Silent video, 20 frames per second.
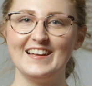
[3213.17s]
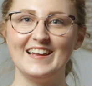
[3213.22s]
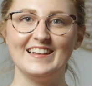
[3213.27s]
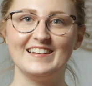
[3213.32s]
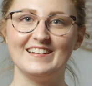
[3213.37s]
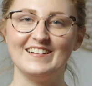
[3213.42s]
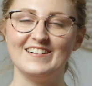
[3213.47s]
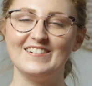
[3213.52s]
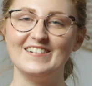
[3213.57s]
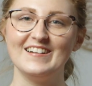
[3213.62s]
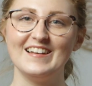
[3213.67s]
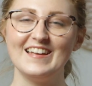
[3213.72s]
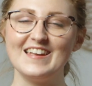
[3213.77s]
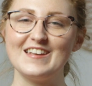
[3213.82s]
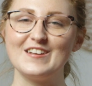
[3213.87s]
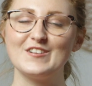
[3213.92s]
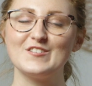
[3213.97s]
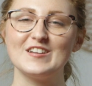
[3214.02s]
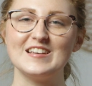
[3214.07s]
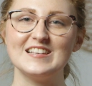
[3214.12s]
and I'll
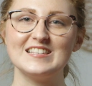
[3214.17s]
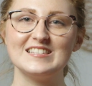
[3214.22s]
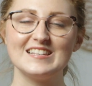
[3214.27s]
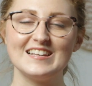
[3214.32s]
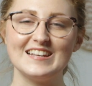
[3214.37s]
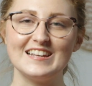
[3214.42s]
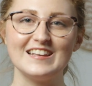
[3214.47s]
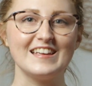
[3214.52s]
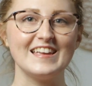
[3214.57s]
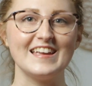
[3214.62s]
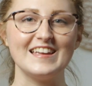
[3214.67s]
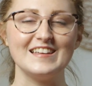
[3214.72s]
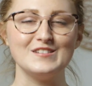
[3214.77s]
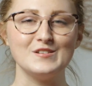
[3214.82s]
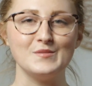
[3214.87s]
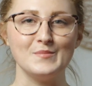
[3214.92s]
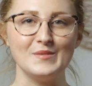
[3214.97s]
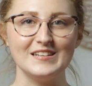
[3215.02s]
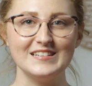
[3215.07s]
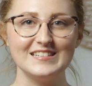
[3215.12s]
increase
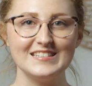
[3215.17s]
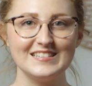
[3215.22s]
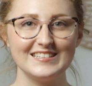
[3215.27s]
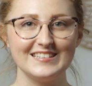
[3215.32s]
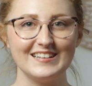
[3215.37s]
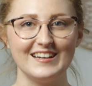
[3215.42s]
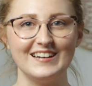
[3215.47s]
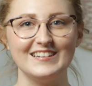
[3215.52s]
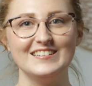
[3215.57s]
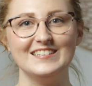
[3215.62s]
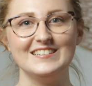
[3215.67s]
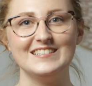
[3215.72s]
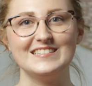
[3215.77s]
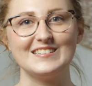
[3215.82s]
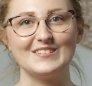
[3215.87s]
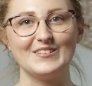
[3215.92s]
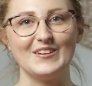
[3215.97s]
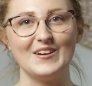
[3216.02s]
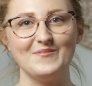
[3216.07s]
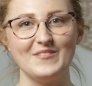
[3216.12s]
engagement on
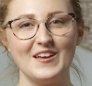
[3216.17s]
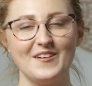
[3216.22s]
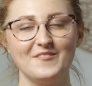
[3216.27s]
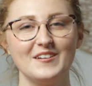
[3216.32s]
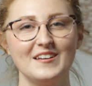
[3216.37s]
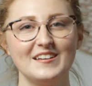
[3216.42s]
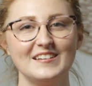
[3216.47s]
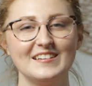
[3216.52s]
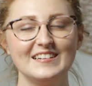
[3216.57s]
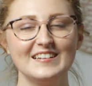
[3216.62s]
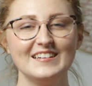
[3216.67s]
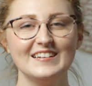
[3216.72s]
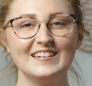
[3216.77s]
Instagram that way.